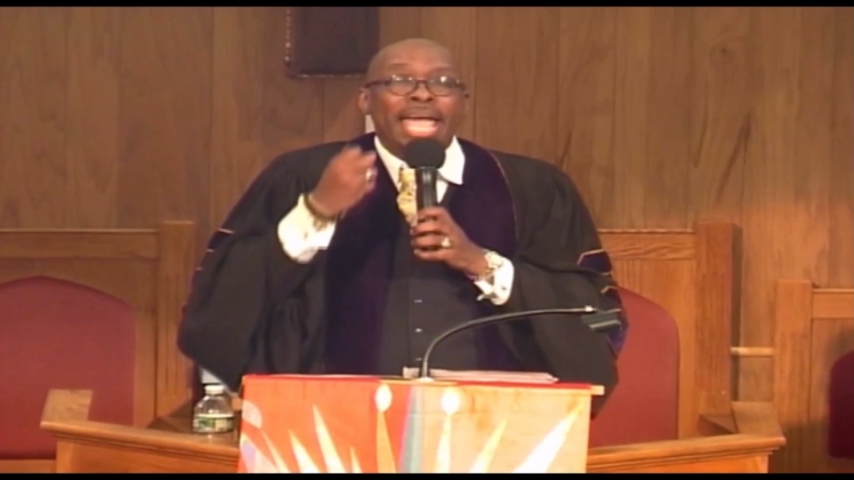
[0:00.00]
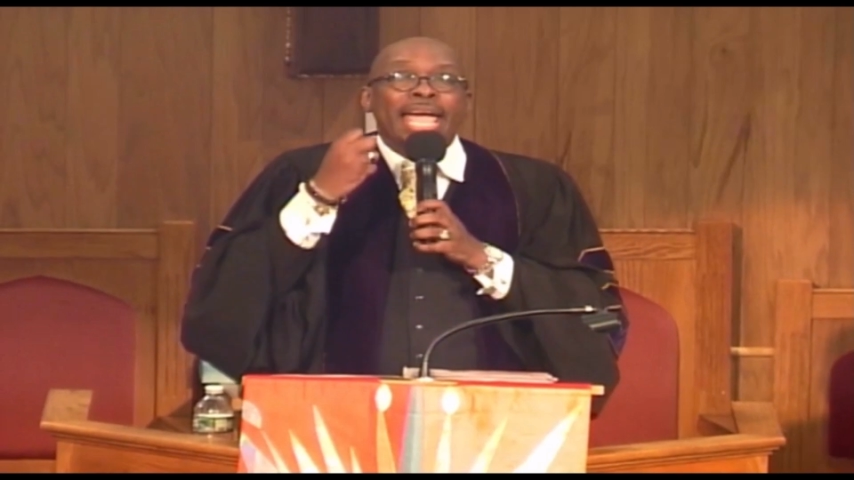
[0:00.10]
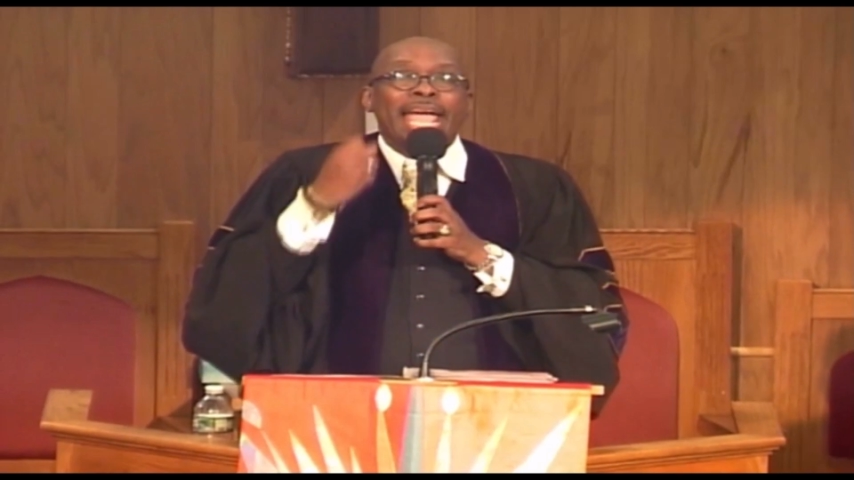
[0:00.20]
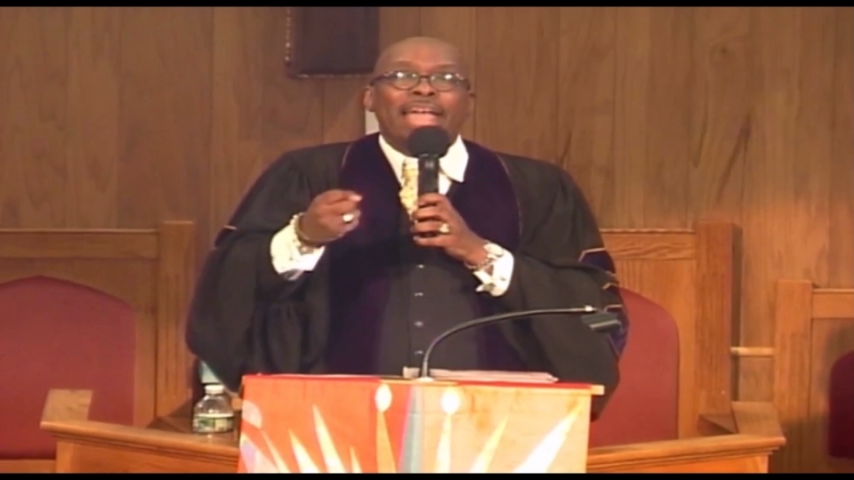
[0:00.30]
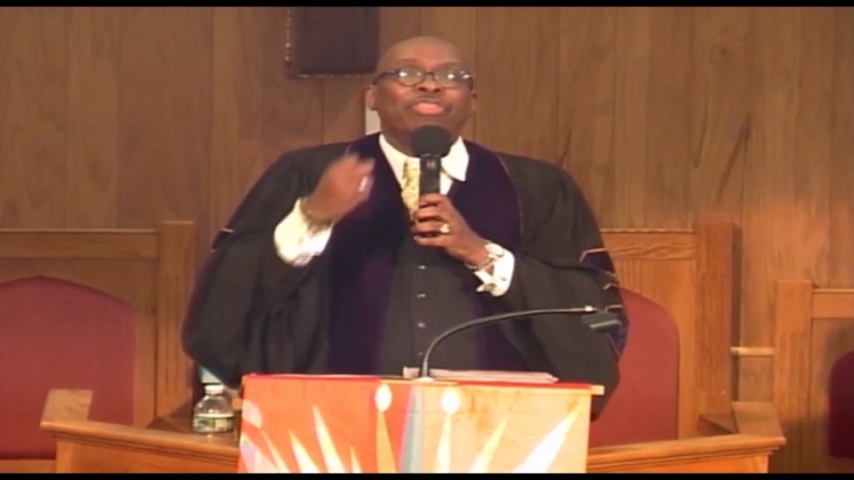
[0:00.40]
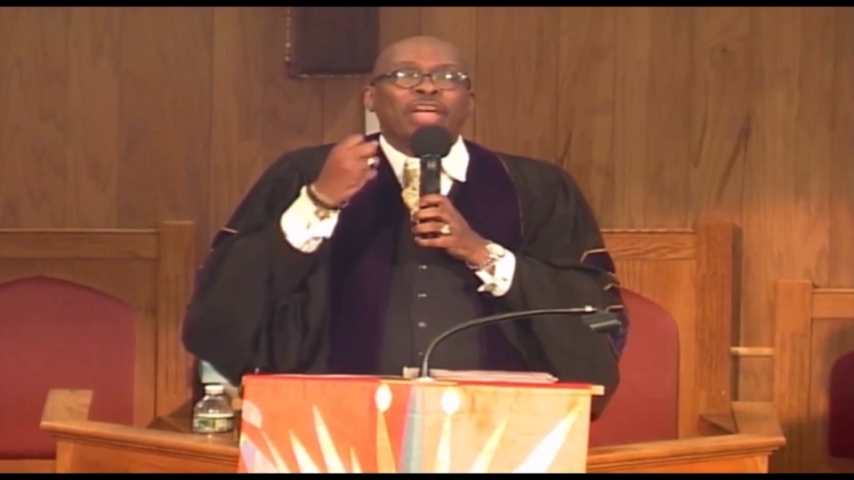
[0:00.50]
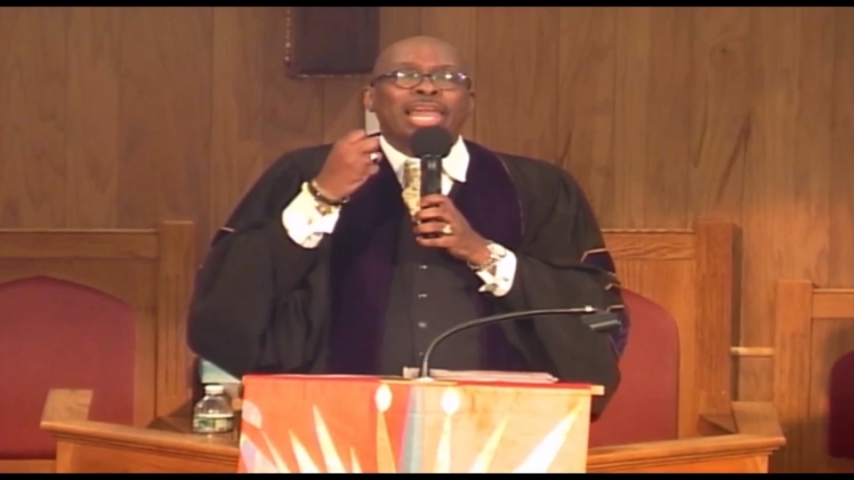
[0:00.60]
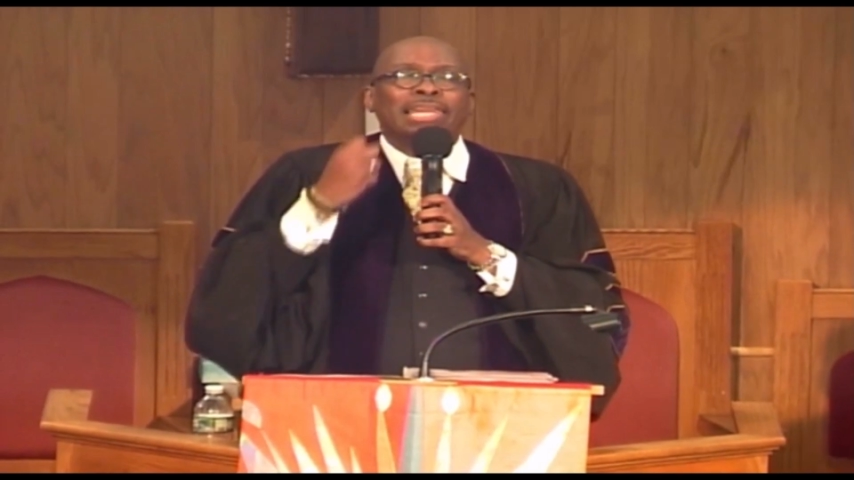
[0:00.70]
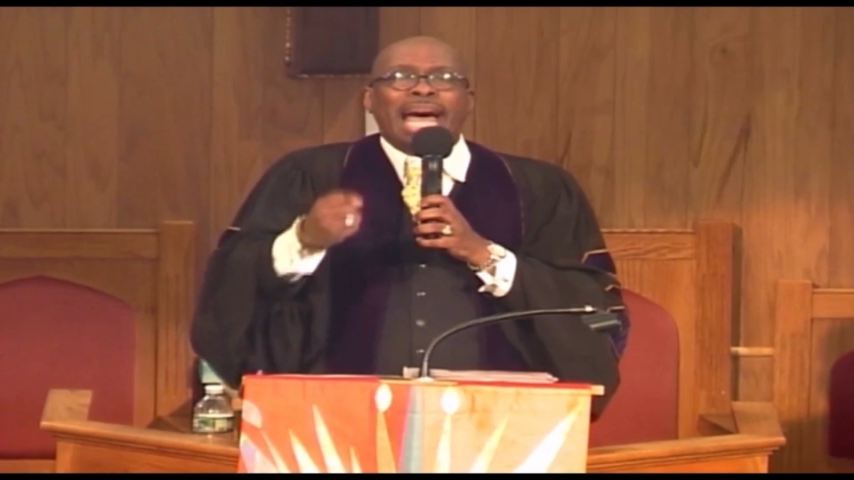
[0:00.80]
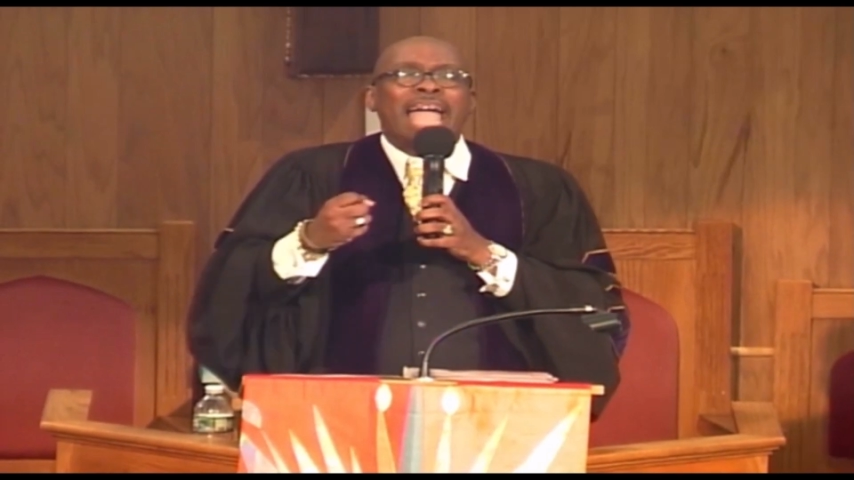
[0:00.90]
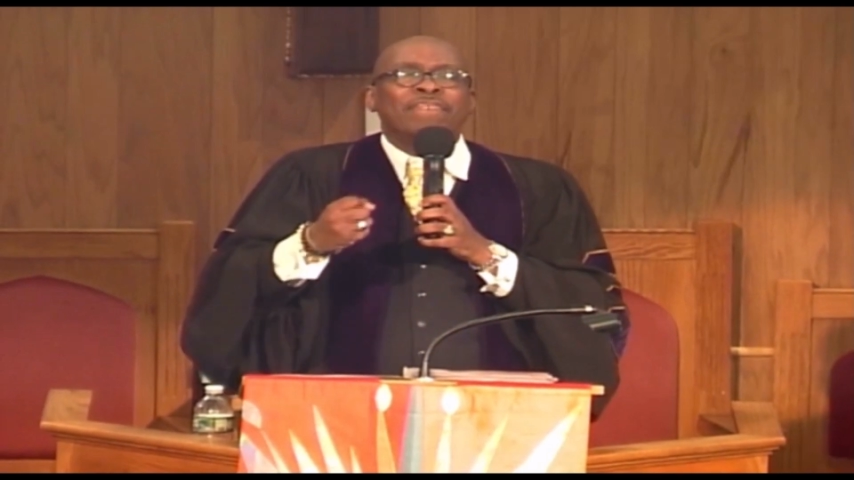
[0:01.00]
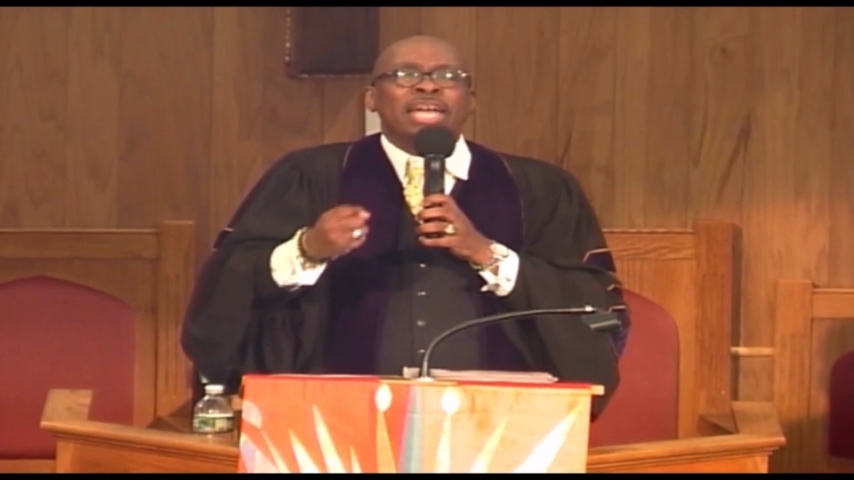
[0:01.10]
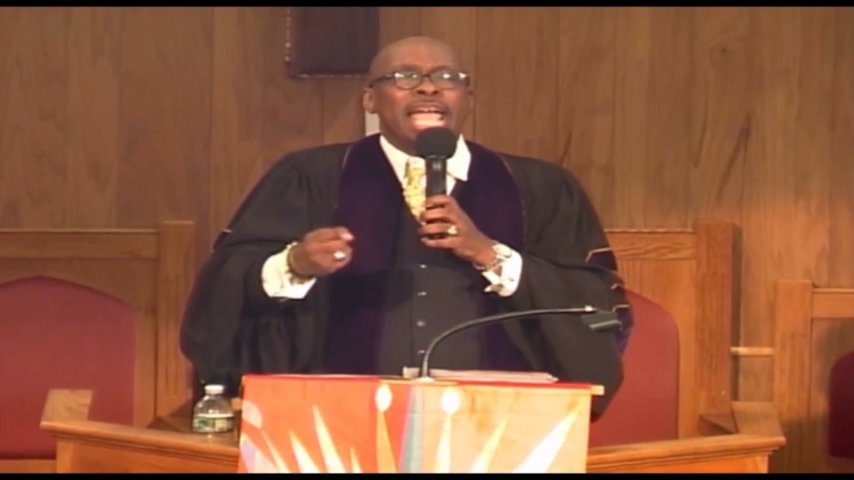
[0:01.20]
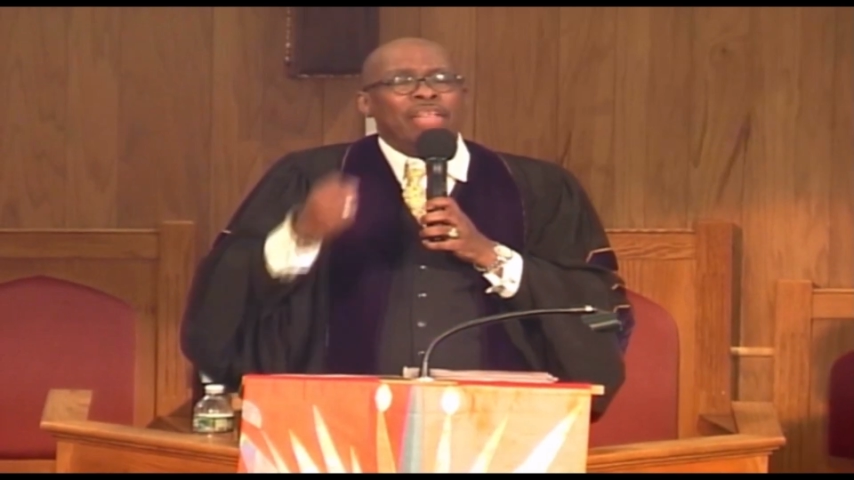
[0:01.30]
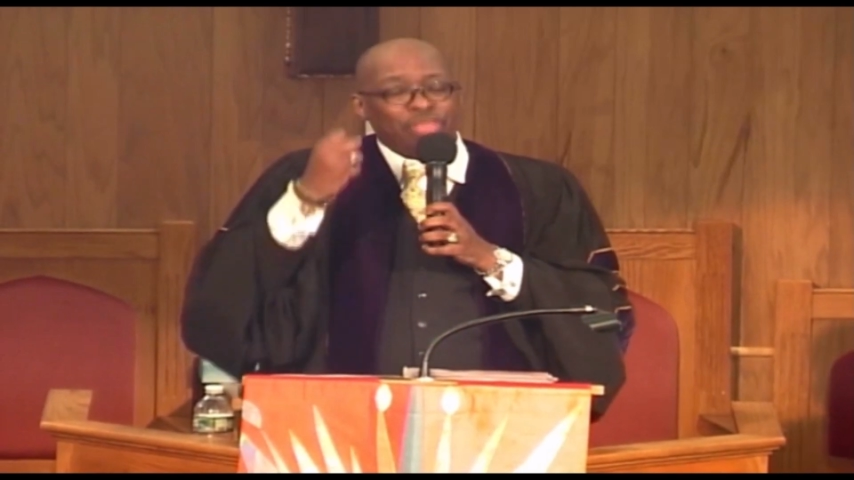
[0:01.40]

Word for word: their life, in their